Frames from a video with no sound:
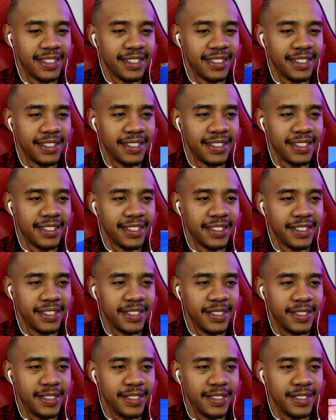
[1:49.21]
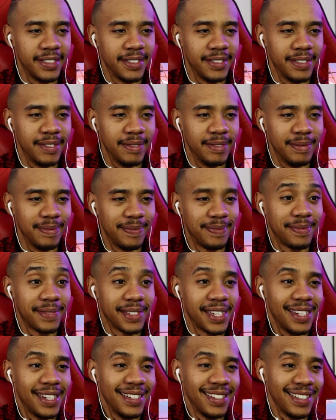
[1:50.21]
Pirates,
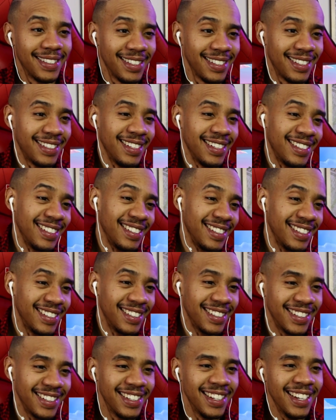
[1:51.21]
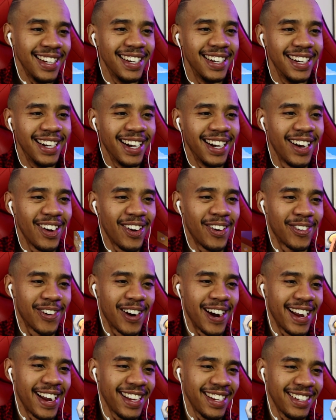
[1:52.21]
awesome! If we lose this
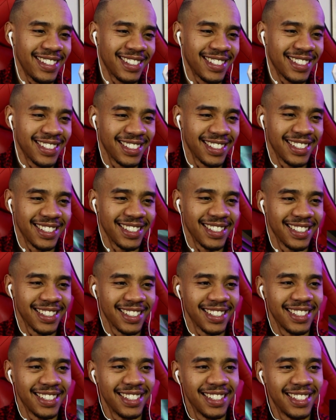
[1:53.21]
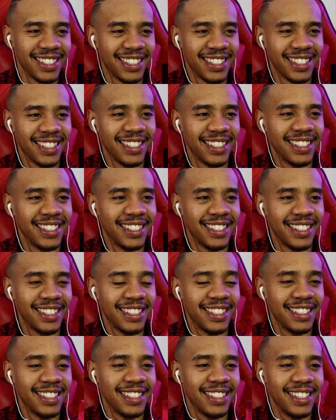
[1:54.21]
right? fight, there won't be anything left to fight
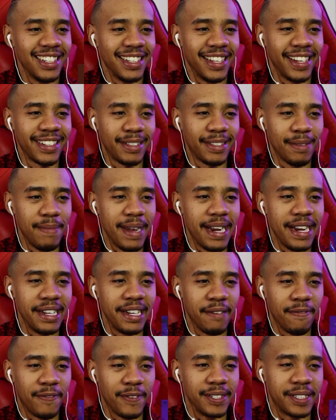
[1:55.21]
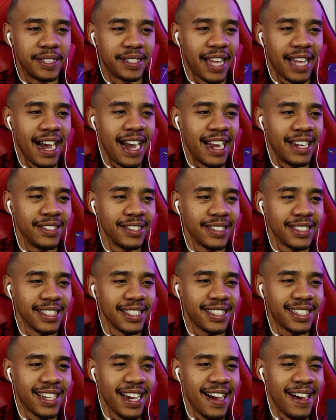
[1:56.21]
for. I like the many different styles.
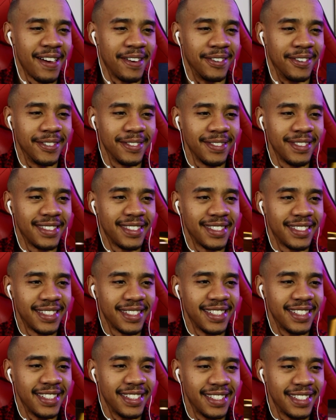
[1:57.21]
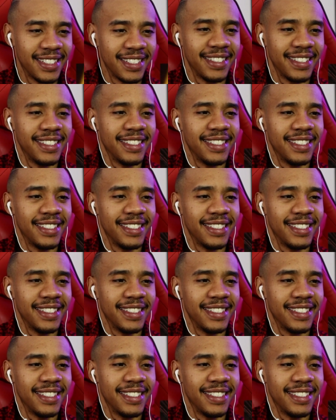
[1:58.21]
Let's go. So we're gonna fix it.